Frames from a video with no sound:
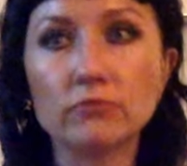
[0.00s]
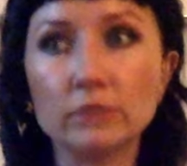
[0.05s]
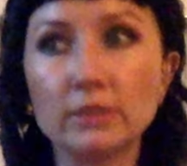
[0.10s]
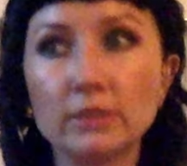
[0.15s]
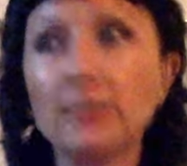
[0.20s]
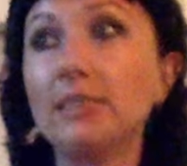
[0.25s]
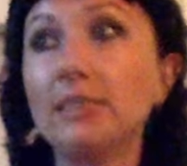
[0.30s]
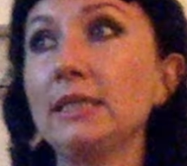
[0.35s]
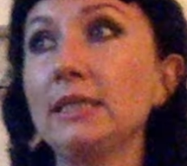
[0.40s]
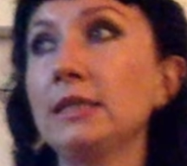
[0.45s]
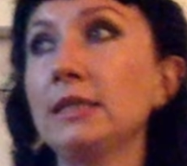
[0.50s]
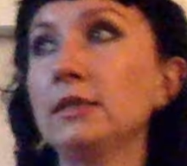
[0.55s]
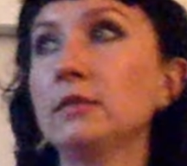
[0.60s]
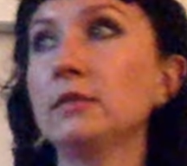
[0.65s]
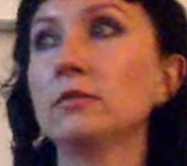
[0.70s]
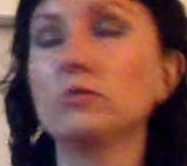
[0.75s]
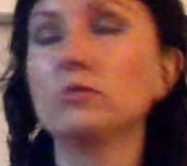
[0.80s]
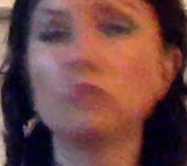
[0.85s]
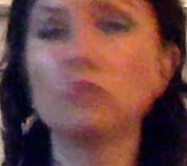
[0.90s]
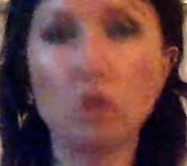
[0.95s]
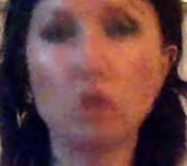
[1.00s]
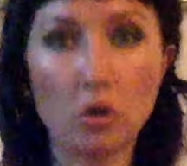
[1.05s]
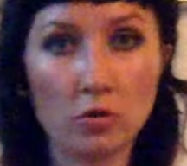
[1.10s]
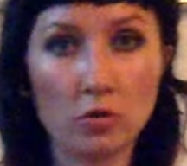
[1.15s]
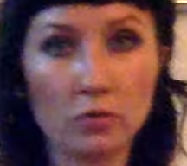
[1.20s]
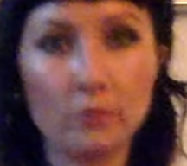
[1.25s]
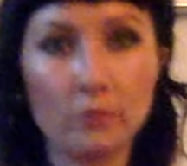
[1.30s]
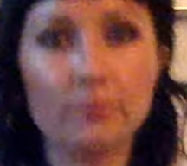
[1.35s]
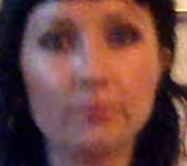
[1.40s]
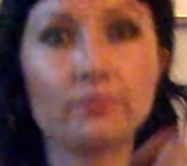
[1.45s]
really
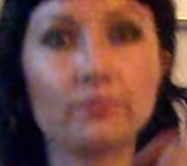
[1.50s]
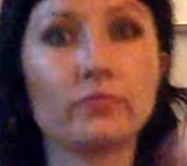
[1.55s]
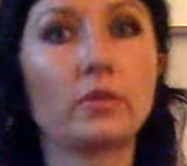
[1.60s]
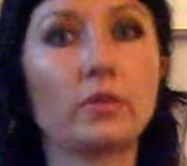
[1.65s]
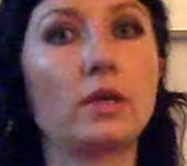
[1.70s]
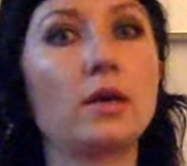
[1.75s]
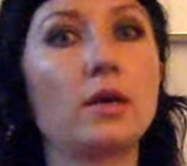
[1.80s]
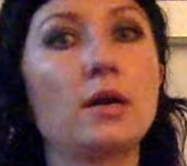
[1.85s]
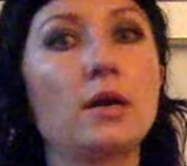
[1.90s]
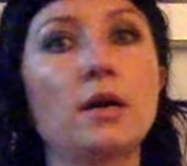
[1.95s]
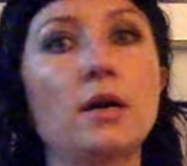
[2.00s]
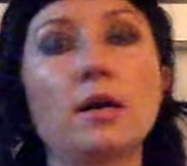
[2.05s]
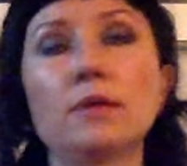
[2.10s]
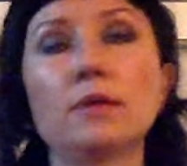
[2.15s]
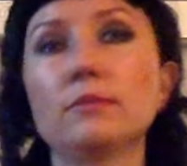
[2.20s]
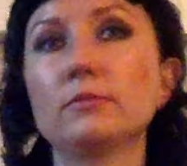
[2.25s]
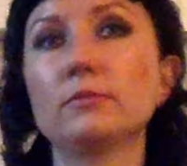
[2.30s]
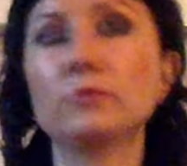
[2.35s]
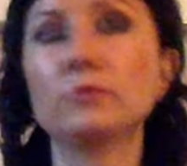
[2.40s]
low uh,